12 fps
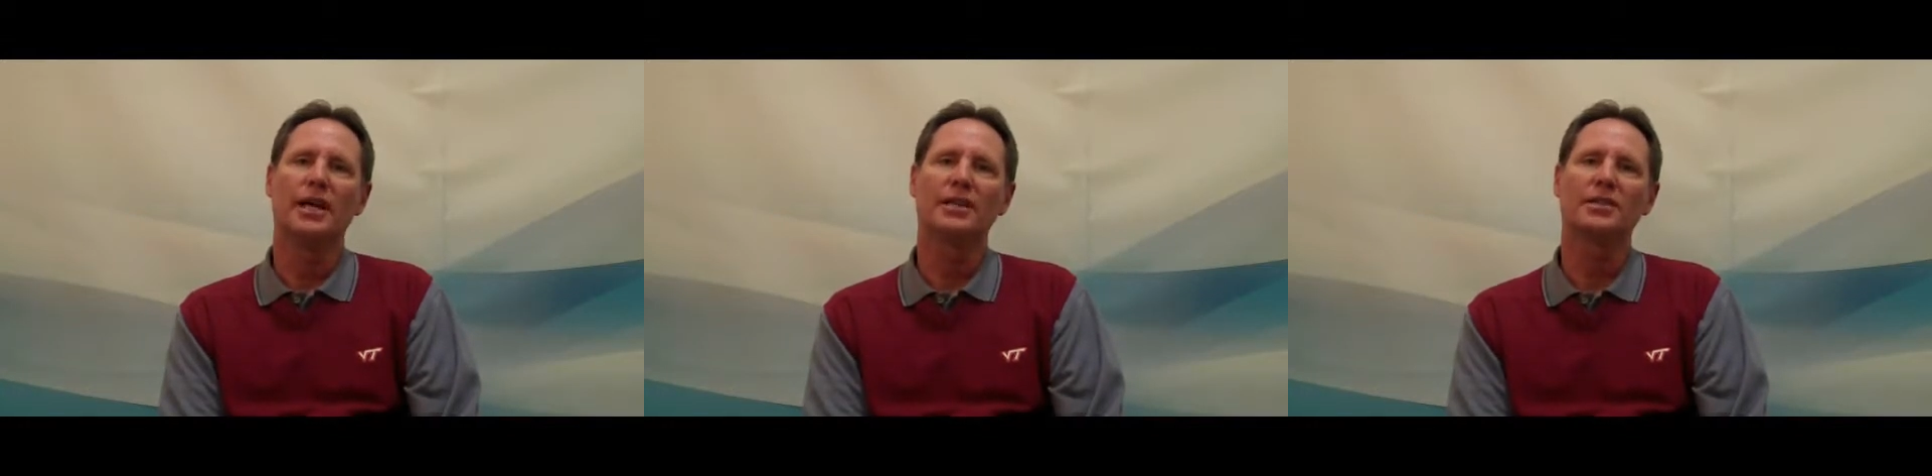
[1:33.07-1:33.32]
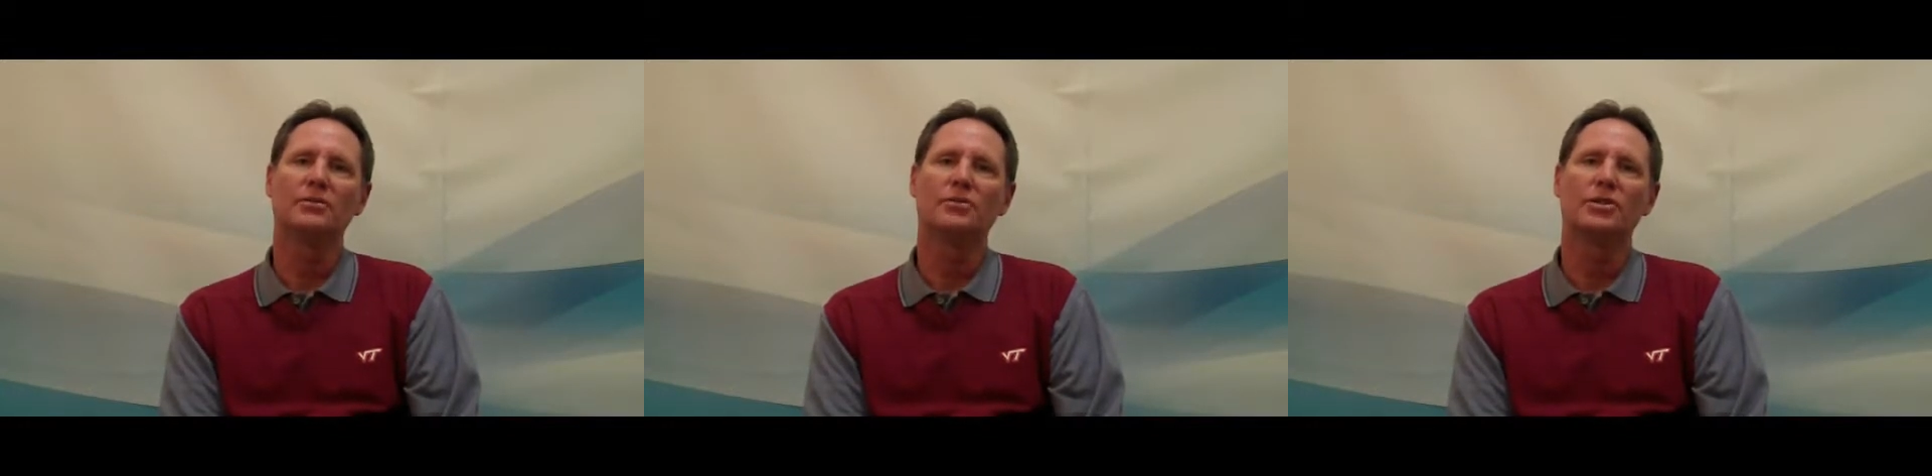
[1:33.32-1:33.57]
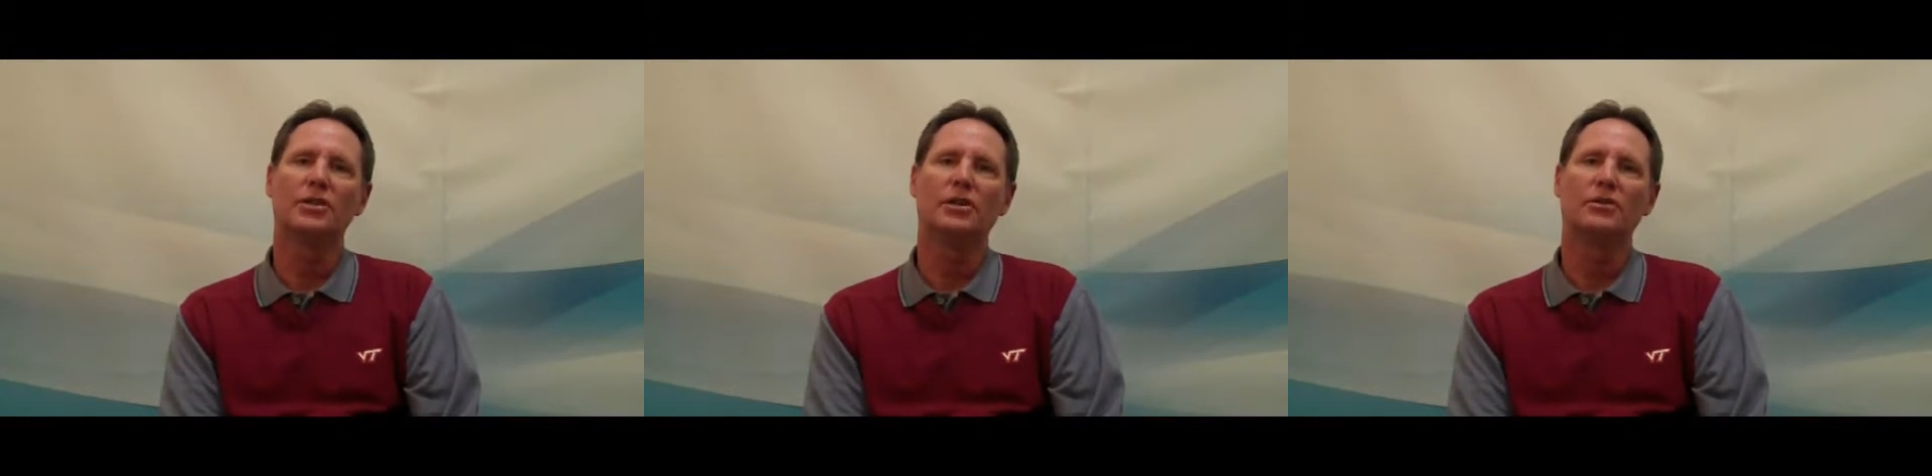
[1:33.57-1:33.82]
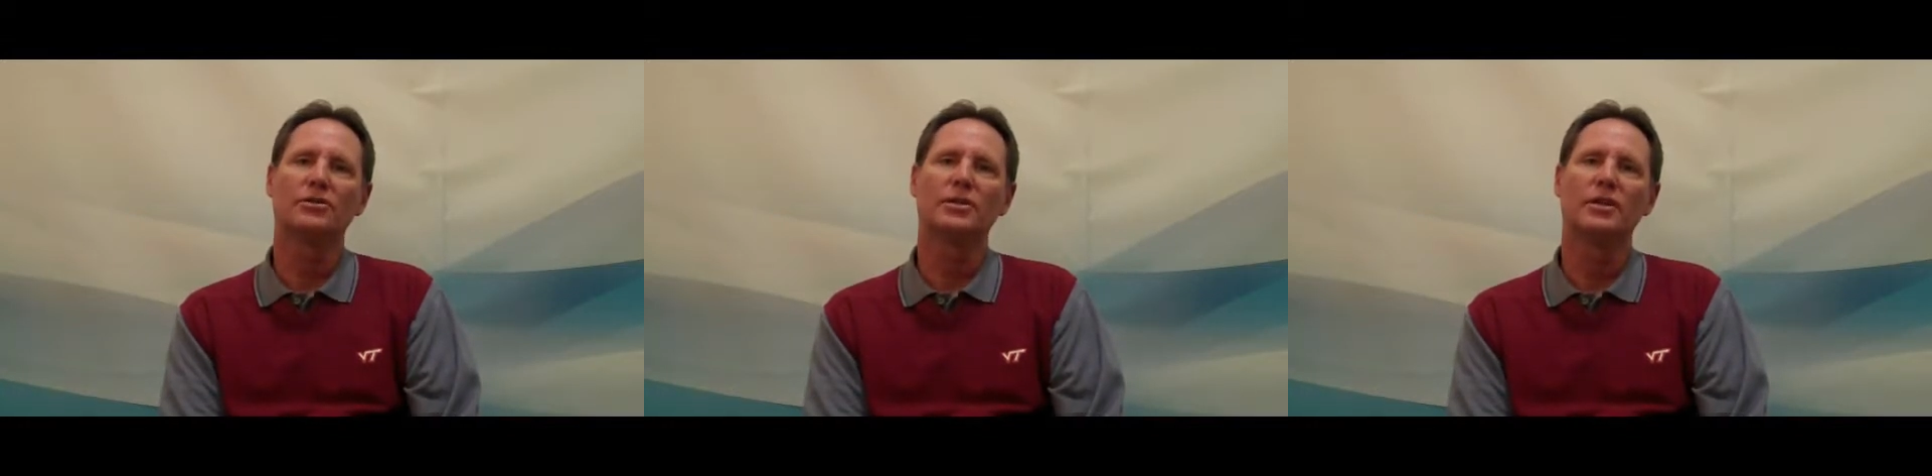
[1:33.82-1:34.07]
excellent
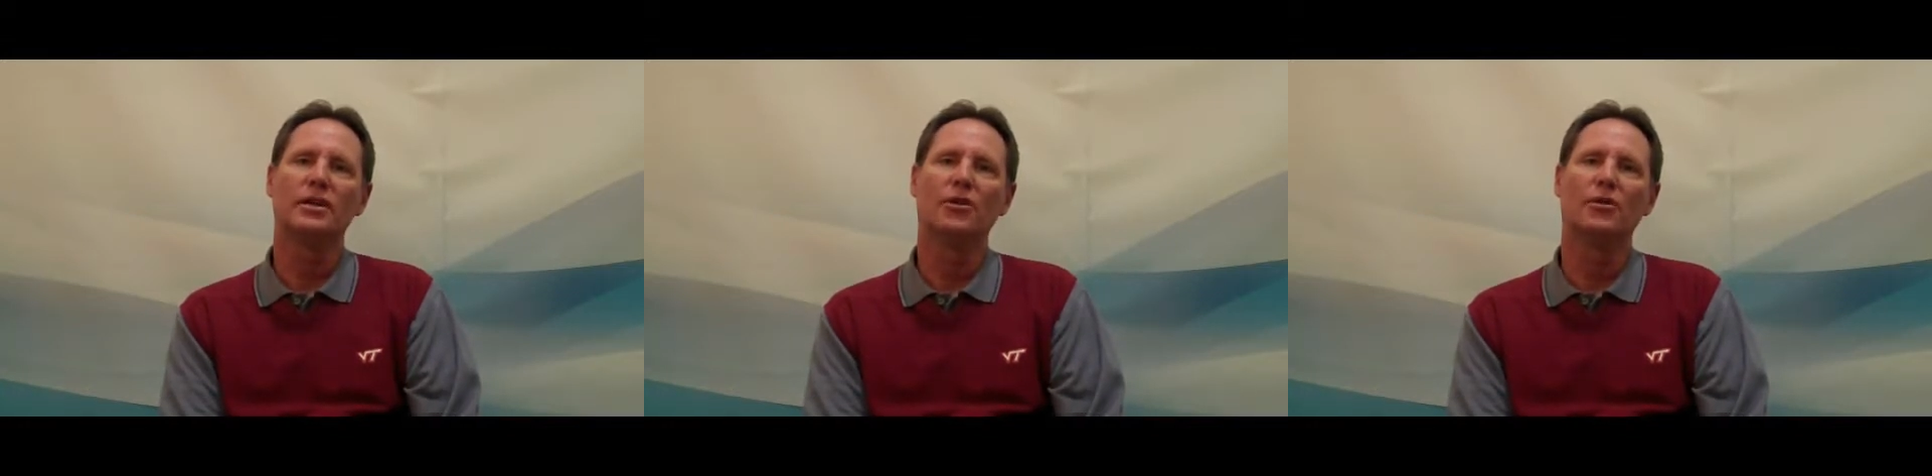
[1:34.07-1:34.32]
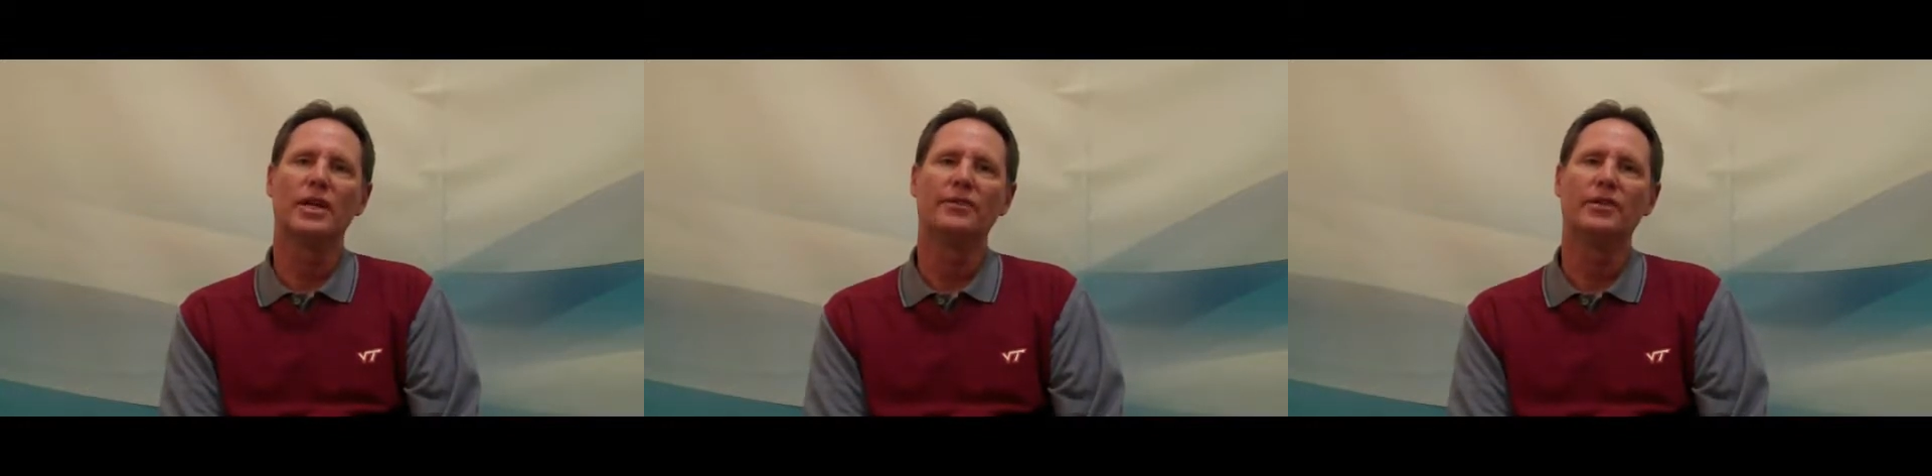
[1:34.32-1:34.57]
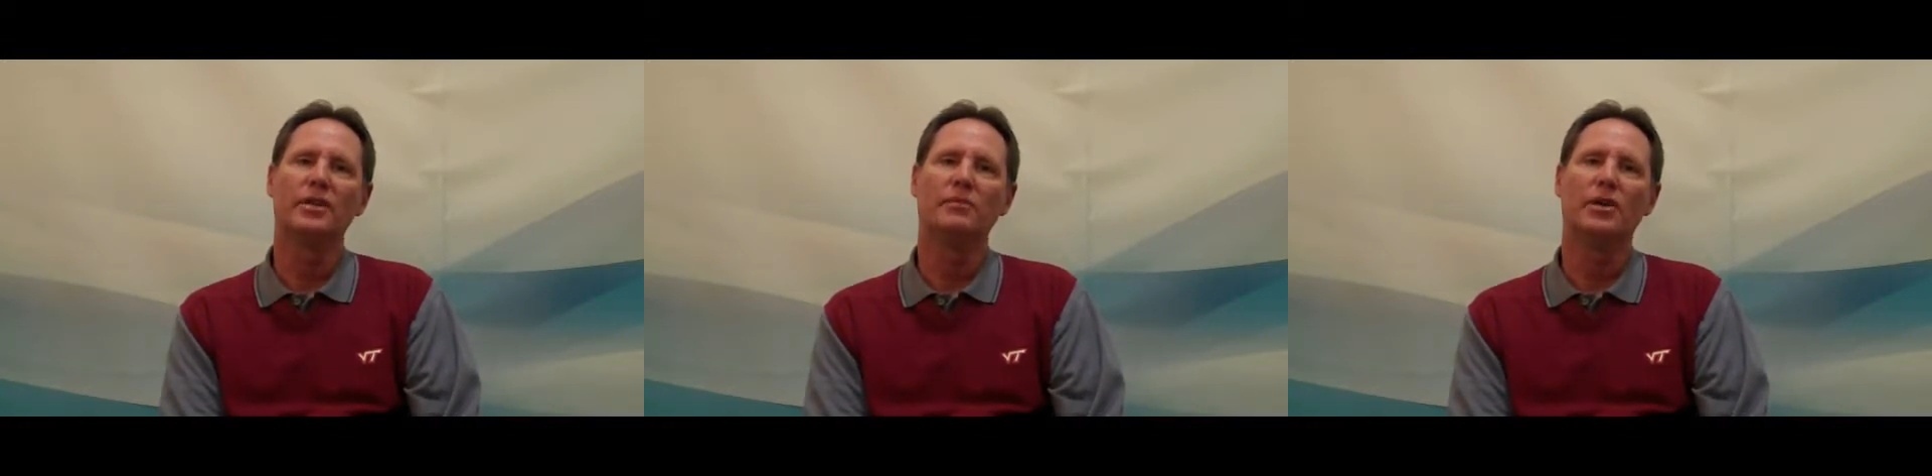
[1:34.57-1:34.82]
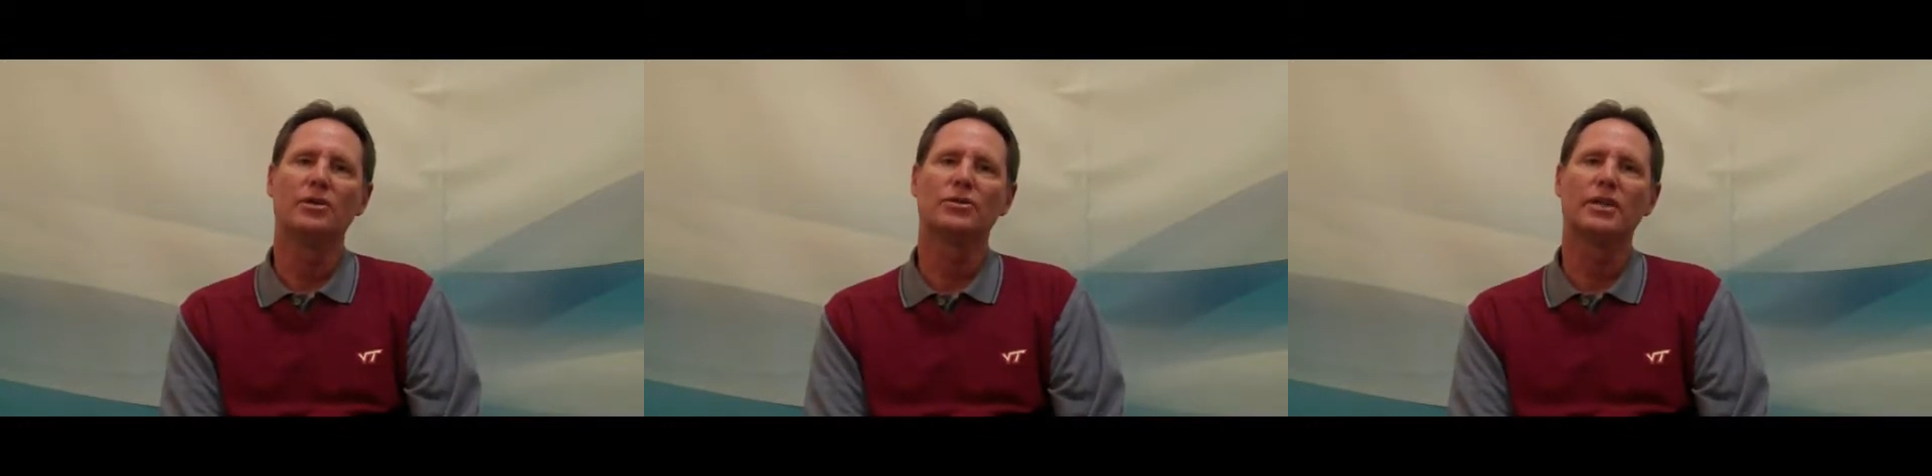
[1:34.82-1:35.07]
results on even the
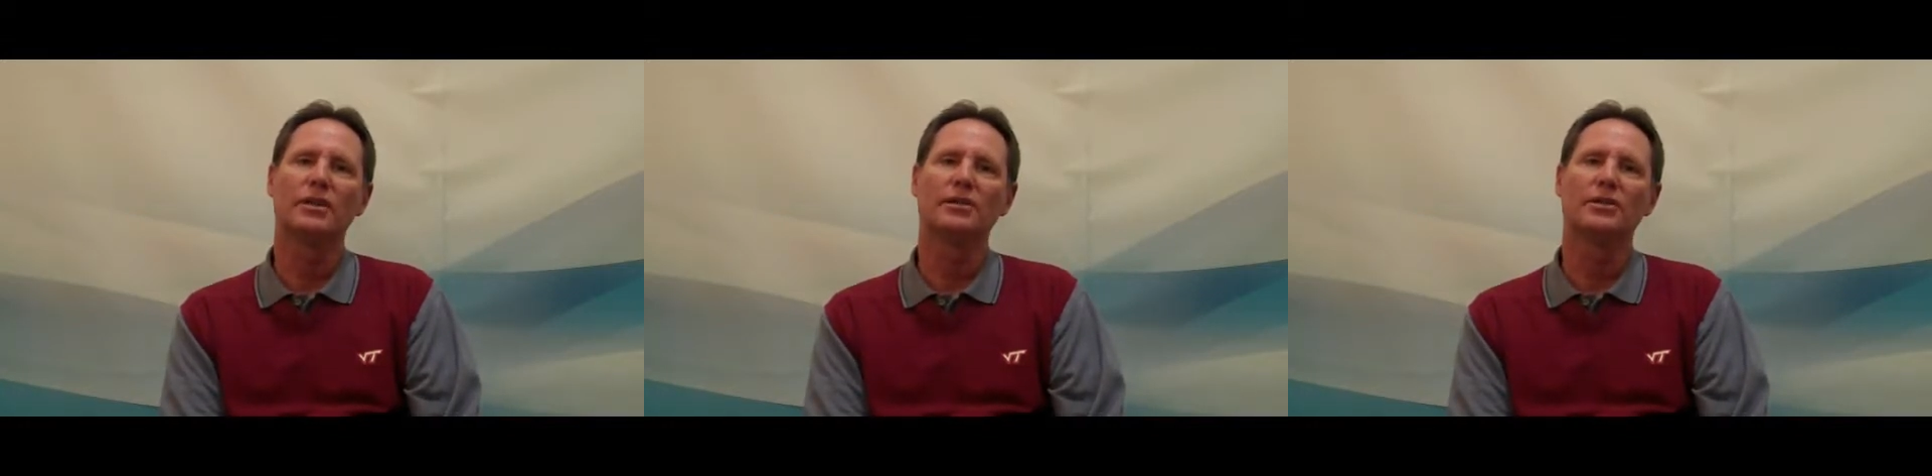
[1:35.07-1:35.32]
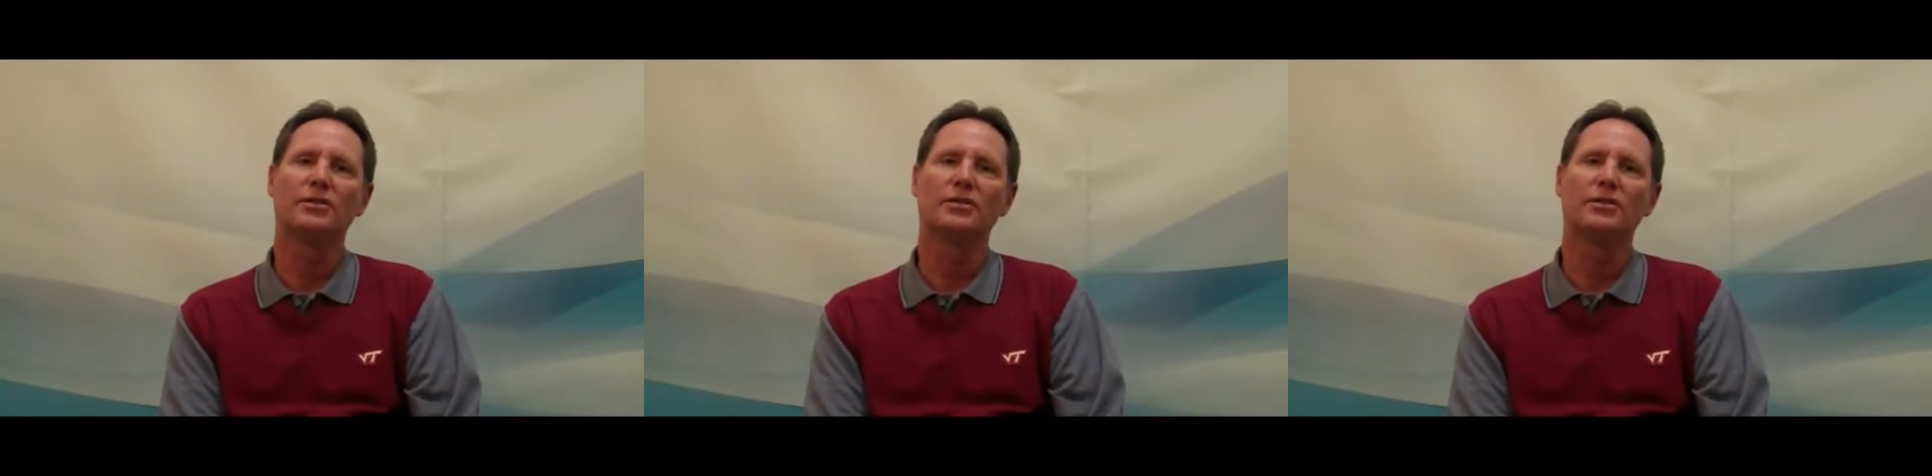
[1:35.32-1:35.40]
most se